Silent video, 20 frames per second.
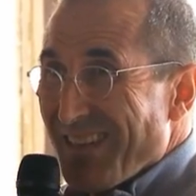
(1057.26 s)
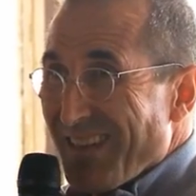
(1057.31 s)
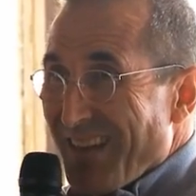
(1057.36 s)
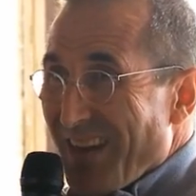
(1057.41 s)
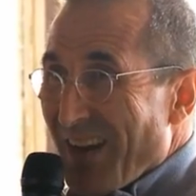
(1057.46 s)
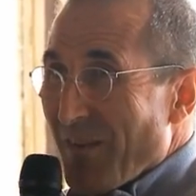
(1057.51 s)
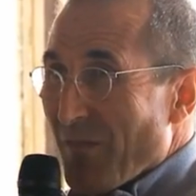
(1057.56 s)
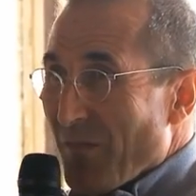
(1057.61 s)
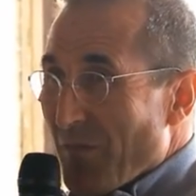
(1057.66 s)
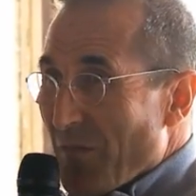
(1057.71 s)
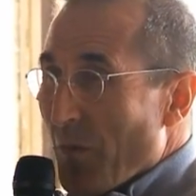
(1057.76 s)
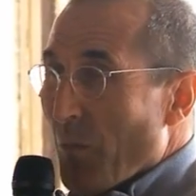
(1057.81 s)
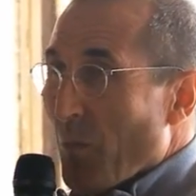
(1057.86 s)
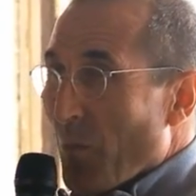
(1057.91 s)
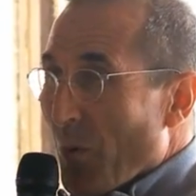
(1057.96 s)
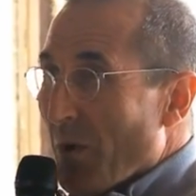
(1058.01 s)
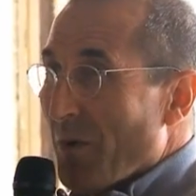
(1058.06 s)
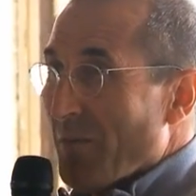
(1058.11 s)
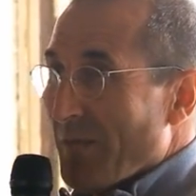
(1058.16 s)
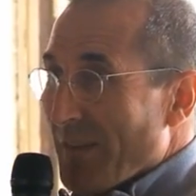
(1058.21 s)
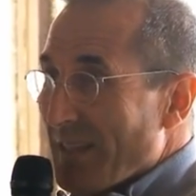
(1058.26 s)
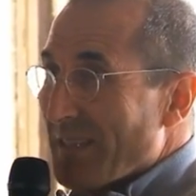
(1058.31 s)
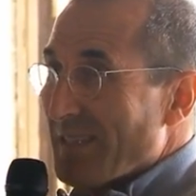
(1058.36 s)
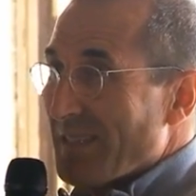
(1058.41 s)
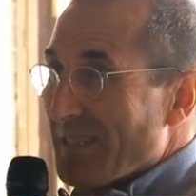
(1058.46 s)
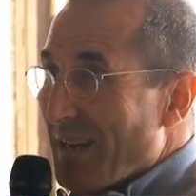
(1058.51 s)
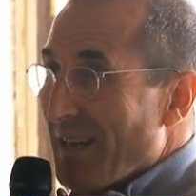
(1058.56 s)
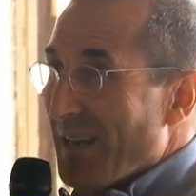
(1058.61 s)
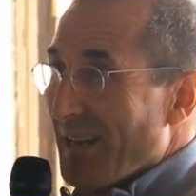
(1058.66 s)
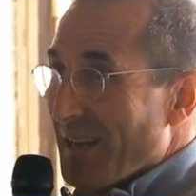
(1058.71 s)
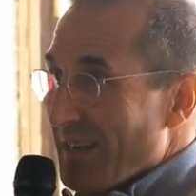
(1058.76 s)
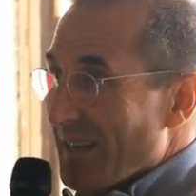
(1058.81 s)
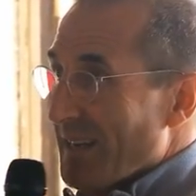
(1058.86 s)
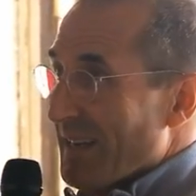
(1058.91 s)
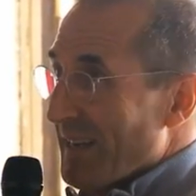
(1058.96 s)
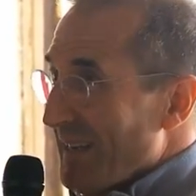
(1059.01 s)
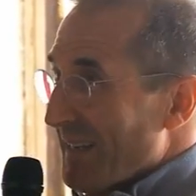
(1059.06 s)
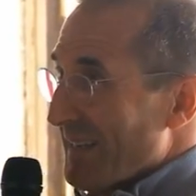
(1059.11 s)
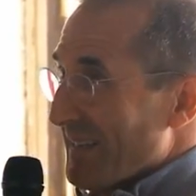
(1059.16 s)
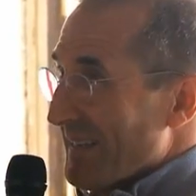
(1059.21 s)
of the work that's done.
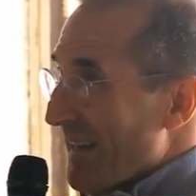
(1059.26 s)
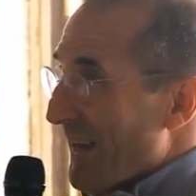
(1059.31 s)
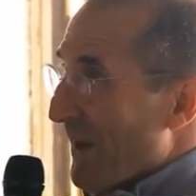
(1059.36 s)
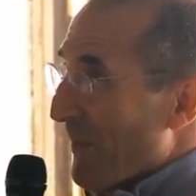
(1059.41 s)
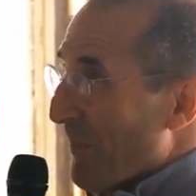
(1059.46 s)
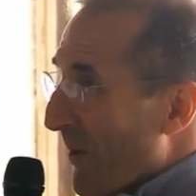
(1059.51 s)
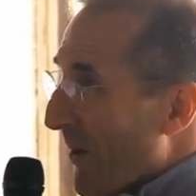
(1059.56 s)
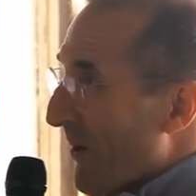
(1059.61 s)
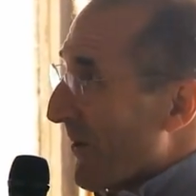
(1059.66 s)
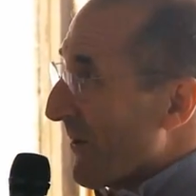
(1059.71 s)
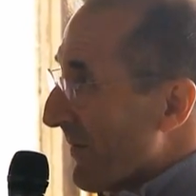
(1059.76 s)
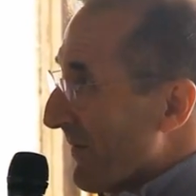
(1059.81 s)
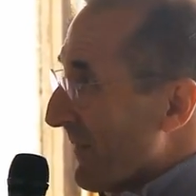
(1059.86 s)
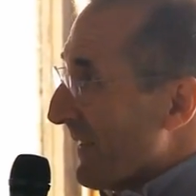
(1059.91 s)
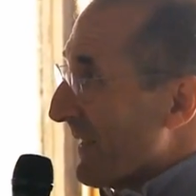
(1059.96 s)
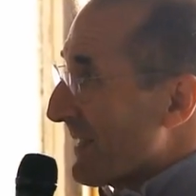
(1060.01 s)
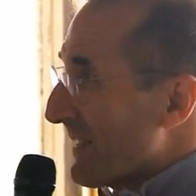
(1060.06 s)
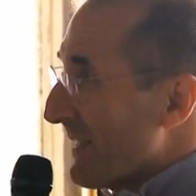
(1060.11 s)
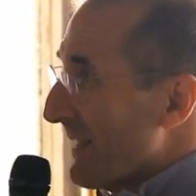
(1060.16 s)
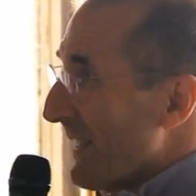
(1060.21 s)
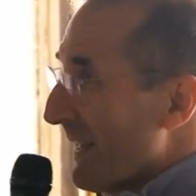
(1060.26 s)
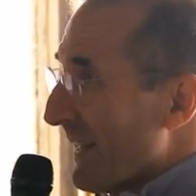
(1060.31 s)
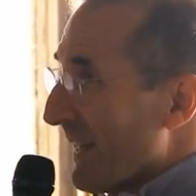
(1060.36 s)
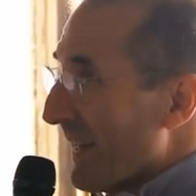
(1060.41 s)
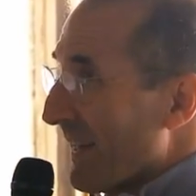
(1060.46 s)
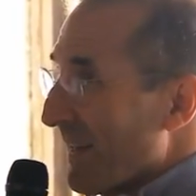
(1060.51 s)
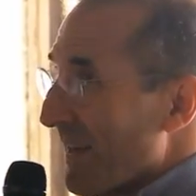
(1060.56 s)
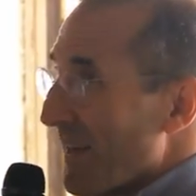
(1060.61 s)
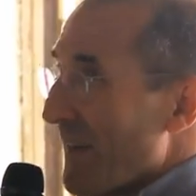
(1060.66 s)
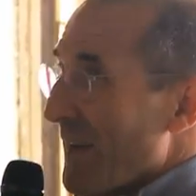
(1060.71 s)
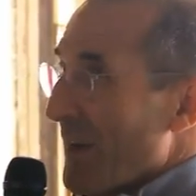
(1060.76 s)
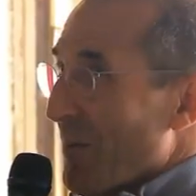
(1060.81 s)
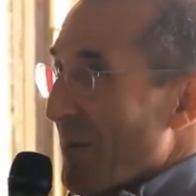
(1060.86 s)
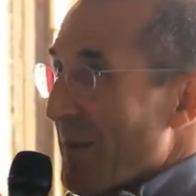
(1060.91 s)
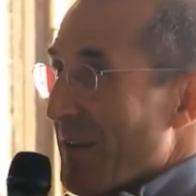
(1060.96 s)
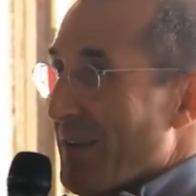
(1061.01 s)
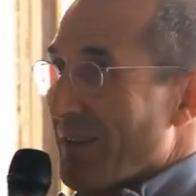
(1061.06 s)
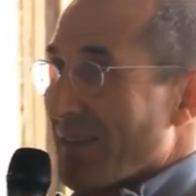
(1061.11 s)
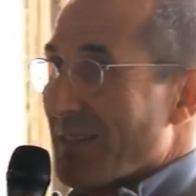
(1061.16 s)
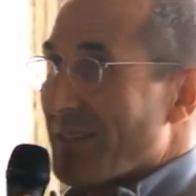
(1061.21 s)
It is now part of the aesthetic. We
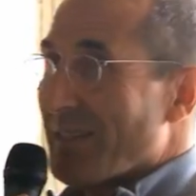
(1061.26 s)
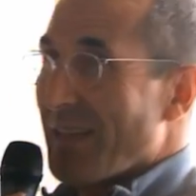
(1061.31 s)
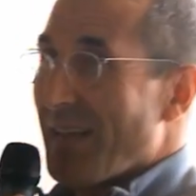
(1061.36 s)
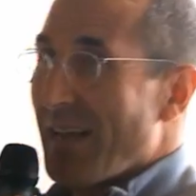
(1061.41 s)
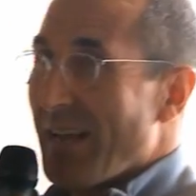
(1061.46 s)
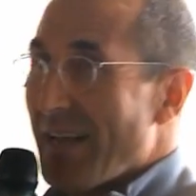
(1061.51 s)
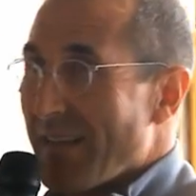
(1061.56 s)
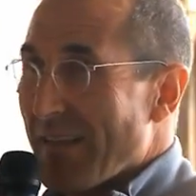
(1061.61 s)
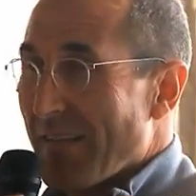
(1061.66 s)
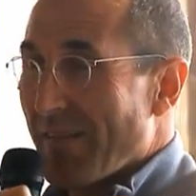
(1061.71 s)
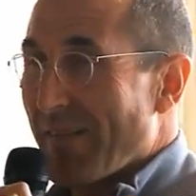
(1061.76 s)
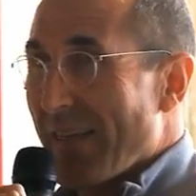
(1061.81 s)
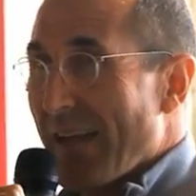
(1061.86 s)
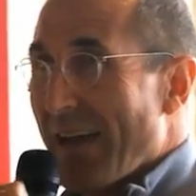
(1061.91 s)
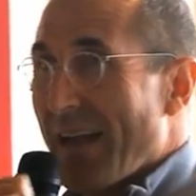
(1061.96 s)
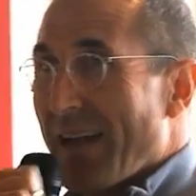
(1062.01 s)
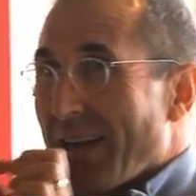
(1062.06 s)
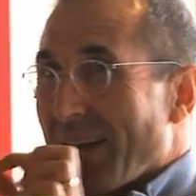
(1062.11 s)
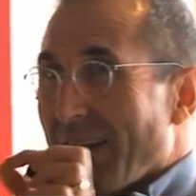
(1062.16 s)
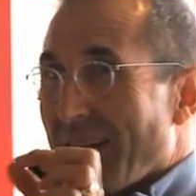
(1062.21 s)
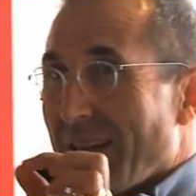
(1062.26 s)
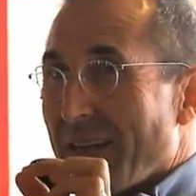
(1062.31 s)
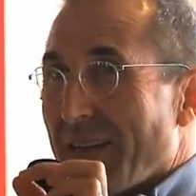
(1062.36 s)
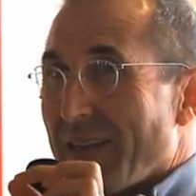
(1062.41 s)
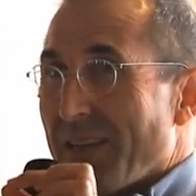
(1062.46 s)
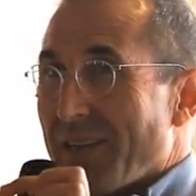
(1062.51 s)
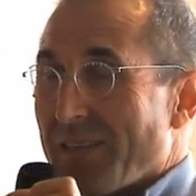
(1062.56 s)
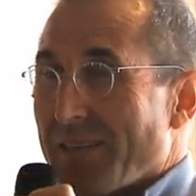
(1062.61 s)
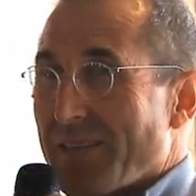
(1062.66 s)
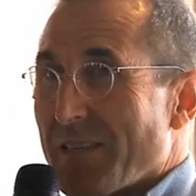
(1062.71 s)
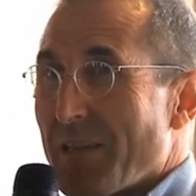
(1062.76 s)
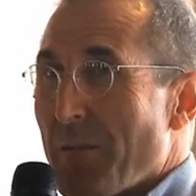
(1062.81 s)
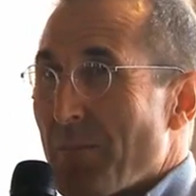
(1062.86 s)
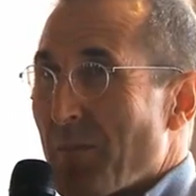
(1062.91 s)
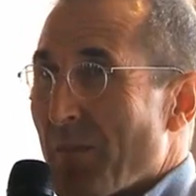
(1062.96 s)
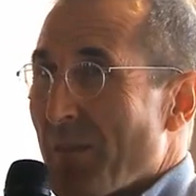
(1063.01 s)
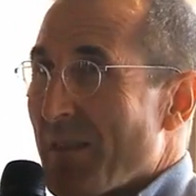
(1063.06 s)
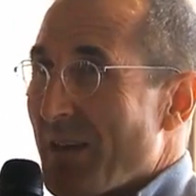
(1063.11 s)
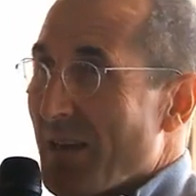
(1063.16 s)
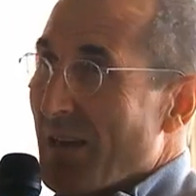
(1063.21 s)
could say that that is
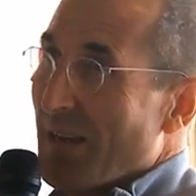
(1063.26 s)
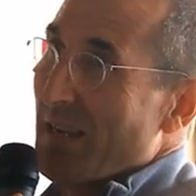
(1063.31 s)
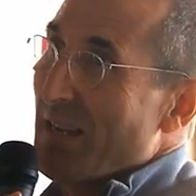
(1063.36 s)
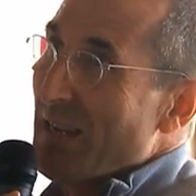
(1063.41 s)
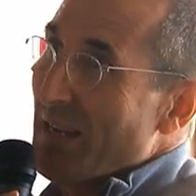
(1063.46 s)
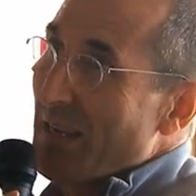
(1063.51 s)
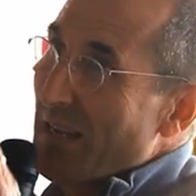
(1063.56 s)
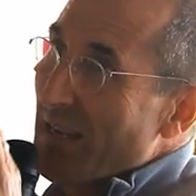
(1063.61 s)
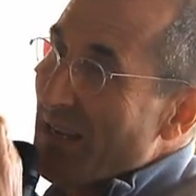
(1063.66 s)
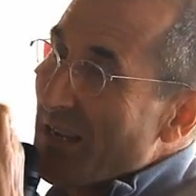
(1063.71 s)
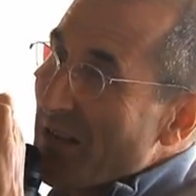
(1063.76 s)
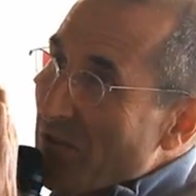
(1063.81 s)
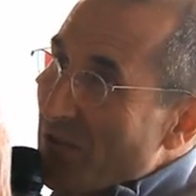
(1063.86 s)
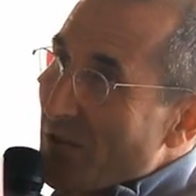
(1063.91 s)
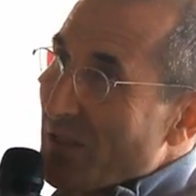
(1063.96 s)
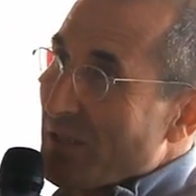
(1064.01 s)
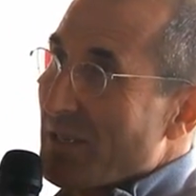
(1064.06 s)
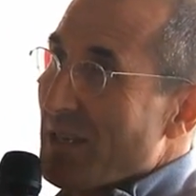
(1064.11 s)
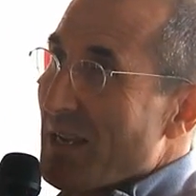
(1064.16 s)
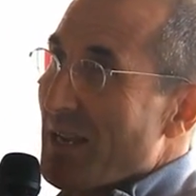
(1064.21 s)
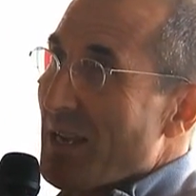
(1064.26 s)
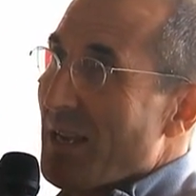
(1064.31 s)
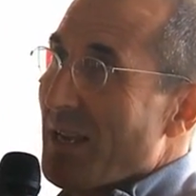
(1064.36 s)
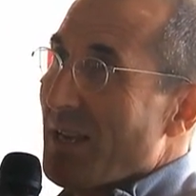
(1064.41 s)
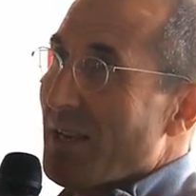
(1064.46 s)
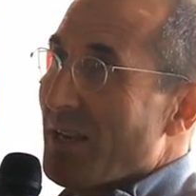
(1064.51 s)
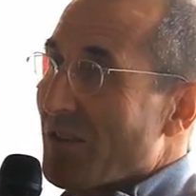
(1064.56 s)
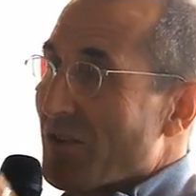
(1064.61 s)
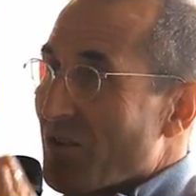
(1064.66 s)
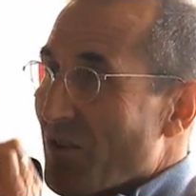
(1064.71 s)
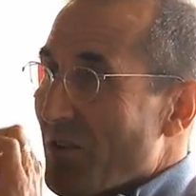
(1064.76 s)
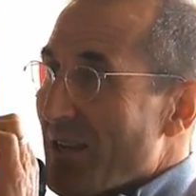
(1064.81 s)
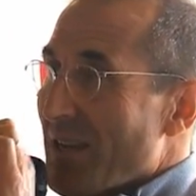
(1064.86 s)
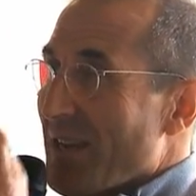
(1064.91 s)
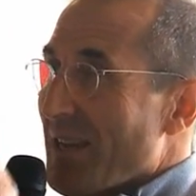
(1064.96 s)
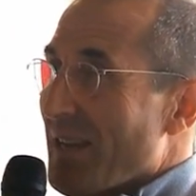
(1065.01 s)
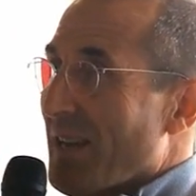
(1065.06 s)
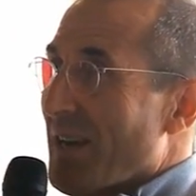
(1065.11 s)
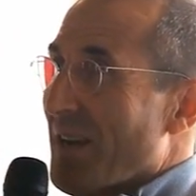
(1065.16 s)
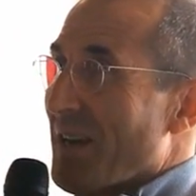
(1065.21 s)
the interesting and
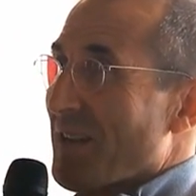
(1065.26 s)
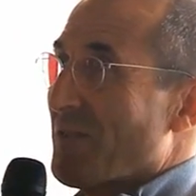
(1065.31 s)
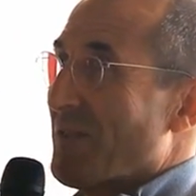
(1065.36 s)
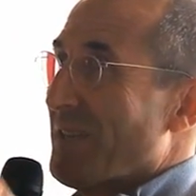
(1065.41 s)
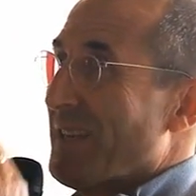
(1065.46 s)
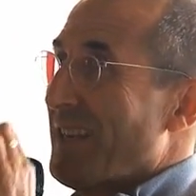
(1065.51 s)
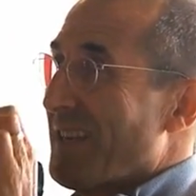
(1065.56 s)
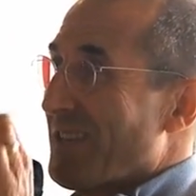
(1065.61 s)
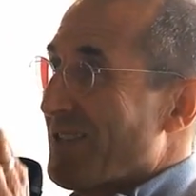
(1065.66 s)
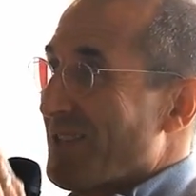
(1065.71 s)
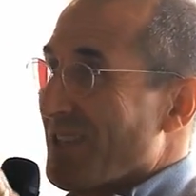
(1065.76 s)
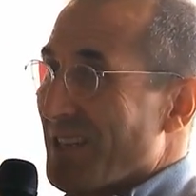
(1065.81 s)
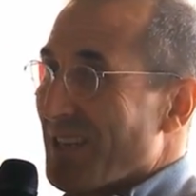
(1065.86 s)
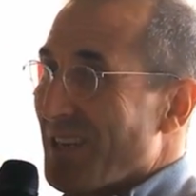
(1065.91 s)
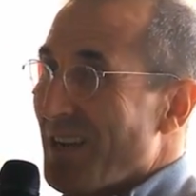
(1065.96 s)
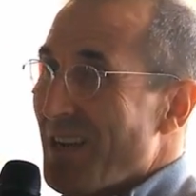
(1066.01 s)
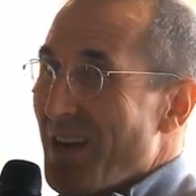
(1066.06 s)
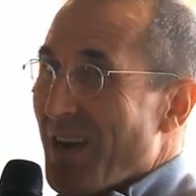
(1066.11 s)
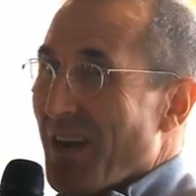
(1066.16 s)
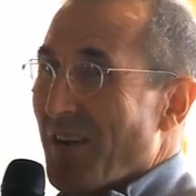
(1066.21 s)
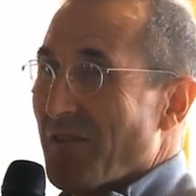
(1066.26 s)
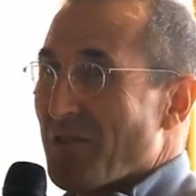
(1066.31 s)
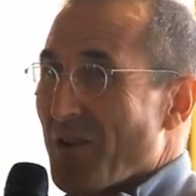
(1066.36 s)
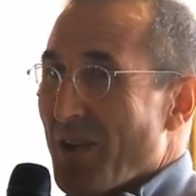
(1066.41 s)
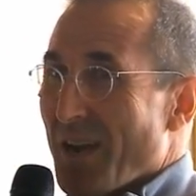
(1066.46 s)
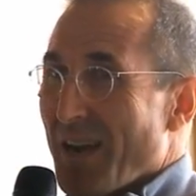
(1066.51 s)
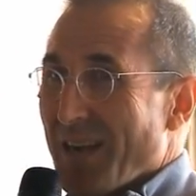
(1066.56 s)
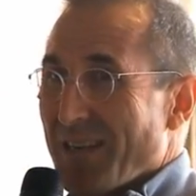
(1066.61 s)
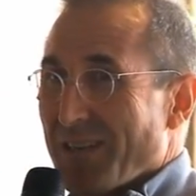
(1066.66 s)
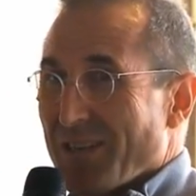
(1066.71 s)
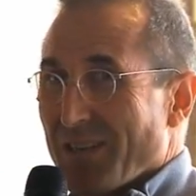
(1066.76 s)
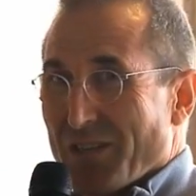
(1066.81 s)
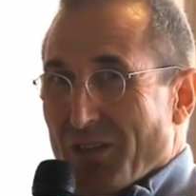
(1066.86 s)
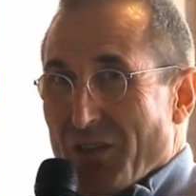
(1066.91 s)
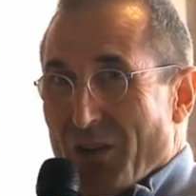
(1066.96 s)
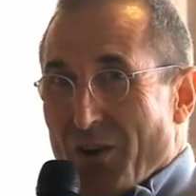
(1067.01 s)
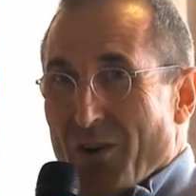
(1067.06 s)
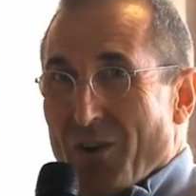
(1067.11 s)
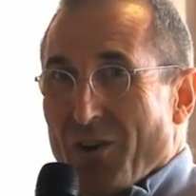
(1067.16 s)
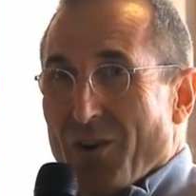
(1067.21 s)
intriguing contradiction of trying to
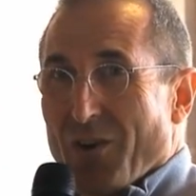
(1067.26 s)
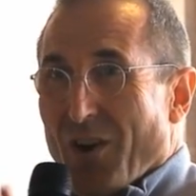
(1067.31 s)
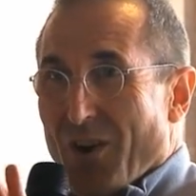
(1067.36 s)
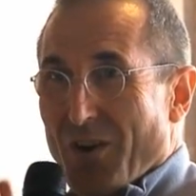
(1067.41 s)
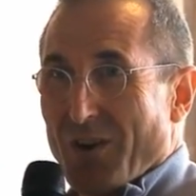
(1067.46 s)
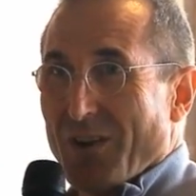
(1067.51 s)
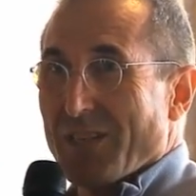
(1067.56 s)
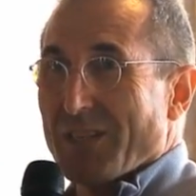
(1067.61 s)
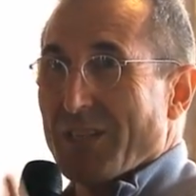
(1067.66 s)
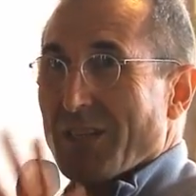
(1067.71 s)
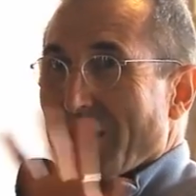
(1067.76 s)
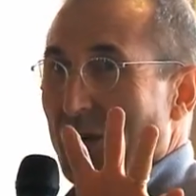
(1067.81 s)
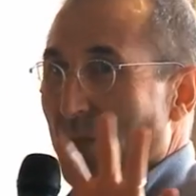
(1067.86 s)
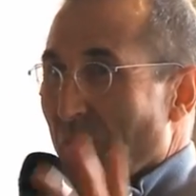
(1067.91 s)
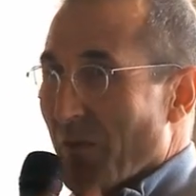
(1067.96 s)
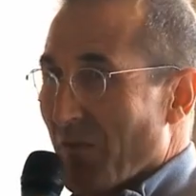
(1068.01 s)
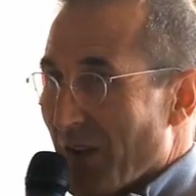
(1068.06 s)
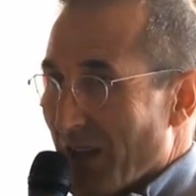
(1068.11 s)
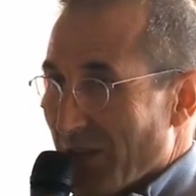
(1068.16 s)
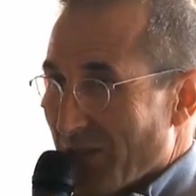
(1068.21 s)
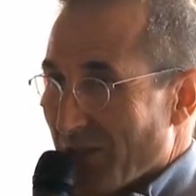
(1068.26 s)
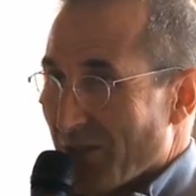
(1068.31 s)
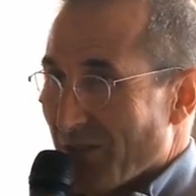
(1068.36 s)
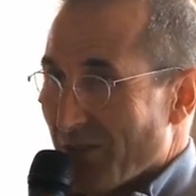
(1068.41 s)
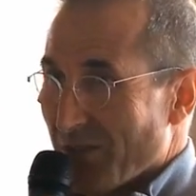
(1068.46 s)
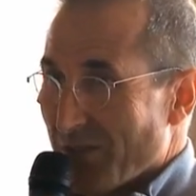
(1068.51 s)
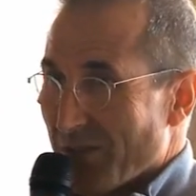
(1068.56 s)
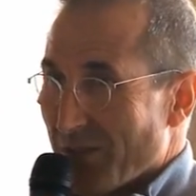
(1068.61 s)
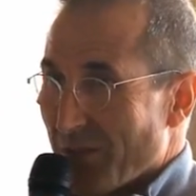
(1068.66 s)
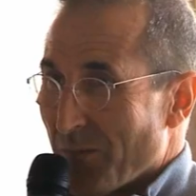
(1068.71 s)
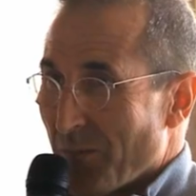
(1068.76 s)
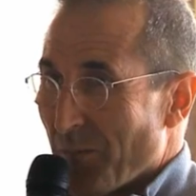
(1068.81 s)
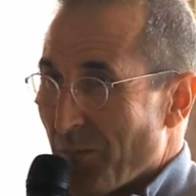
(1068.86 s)
turn artists into professionals.